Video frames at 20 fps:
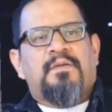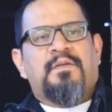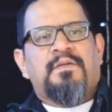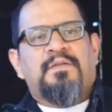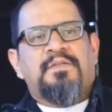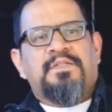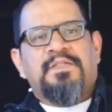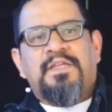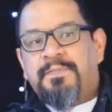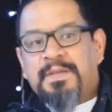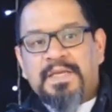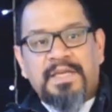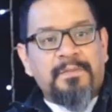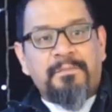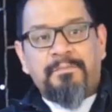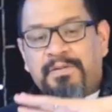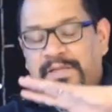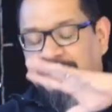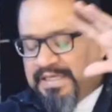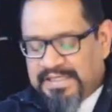It's going to be
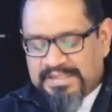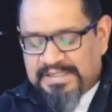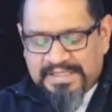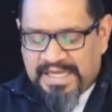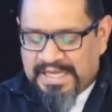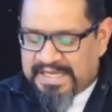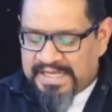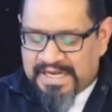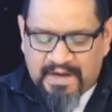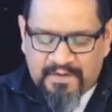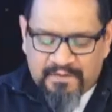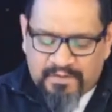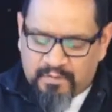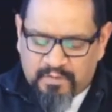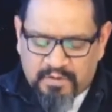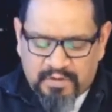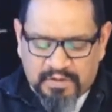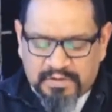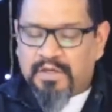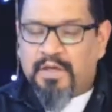completely taken out of the
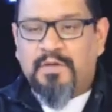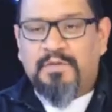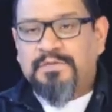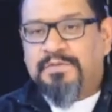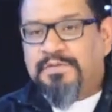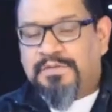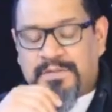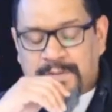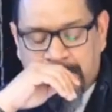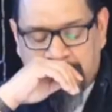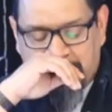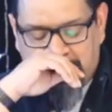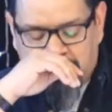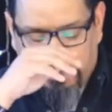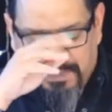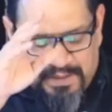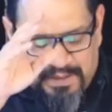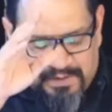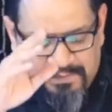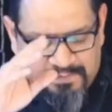world. No. Let
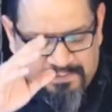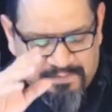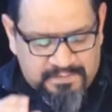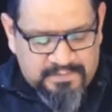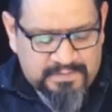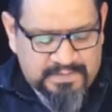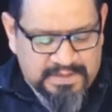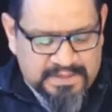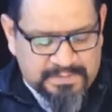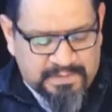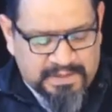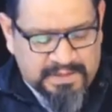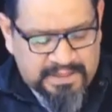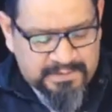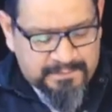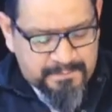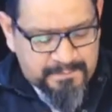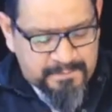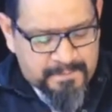me explain.